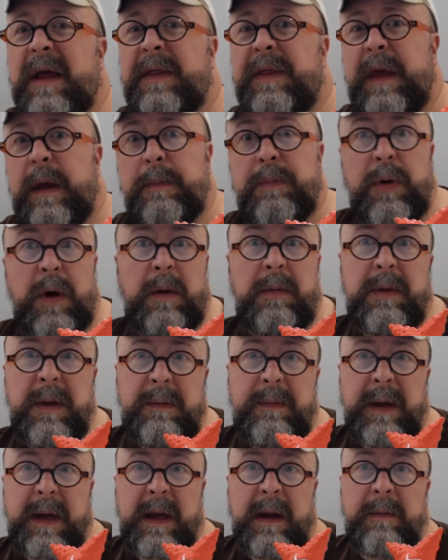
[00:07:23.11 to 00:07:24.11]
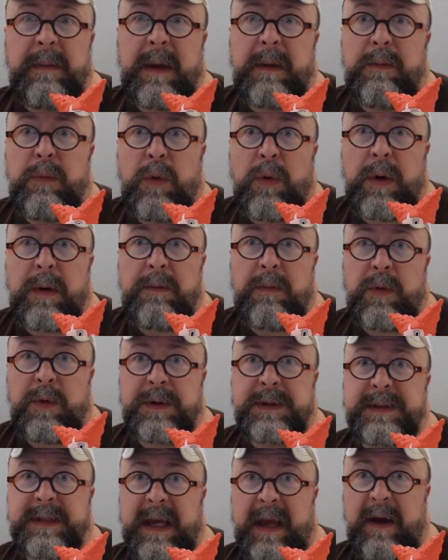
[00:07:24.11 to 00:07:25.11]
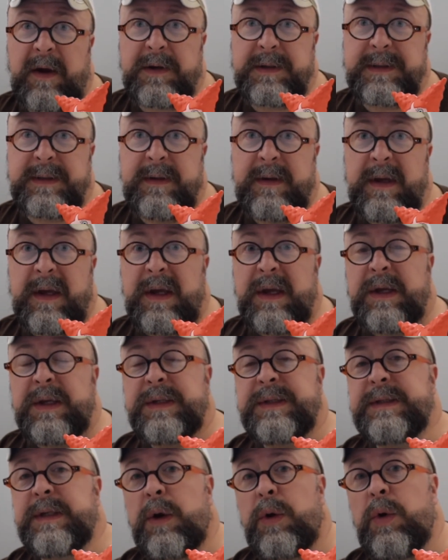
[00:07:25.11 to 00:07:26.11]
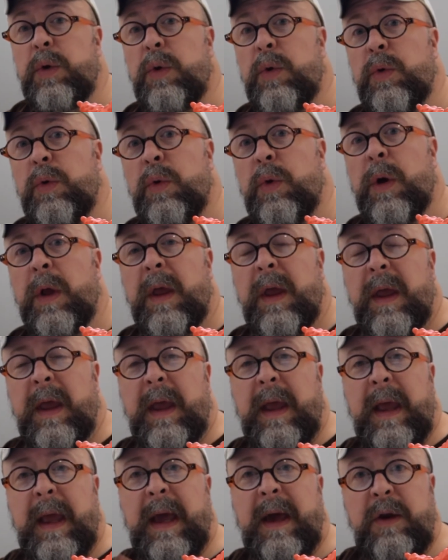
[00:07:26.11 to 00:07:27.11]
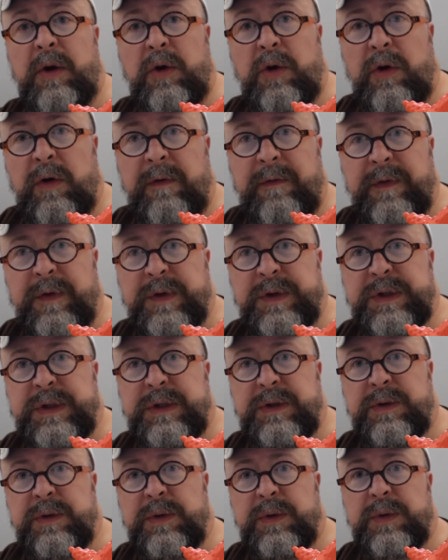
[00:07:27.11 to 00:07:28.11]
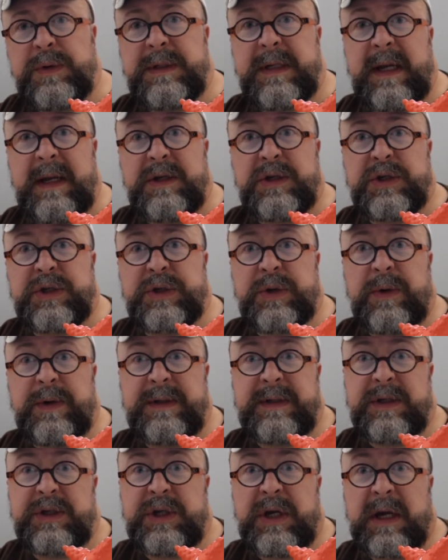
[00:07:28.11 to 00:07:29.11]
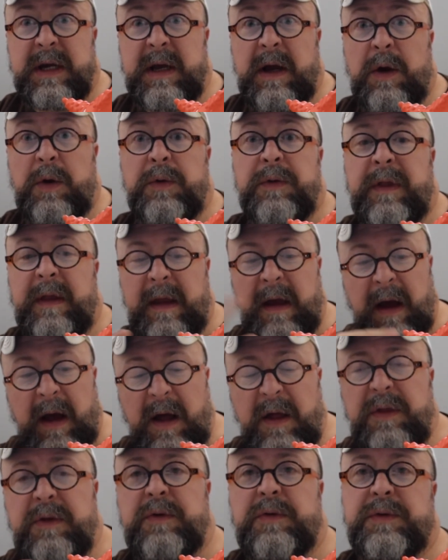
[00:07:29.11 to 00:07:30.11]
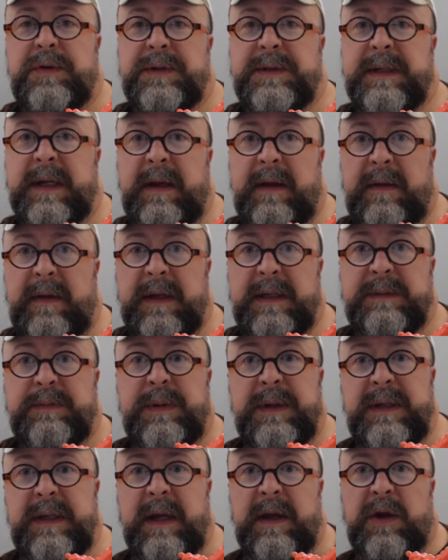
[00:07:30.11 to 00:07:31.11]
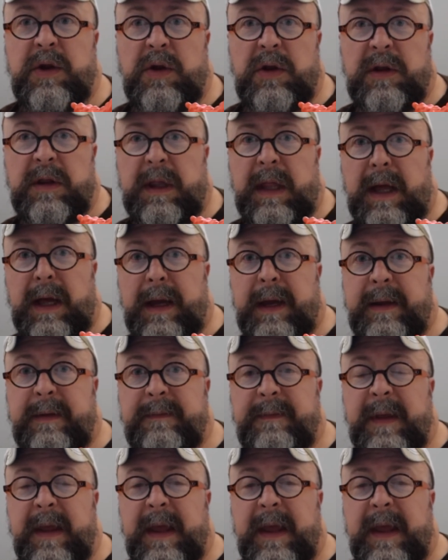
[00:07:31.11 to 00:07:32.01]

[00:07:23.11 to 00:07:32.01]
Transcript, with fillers: they're probably becoming more and more scarce. So head on over to Tenacious Toys to check out the others in this particular line.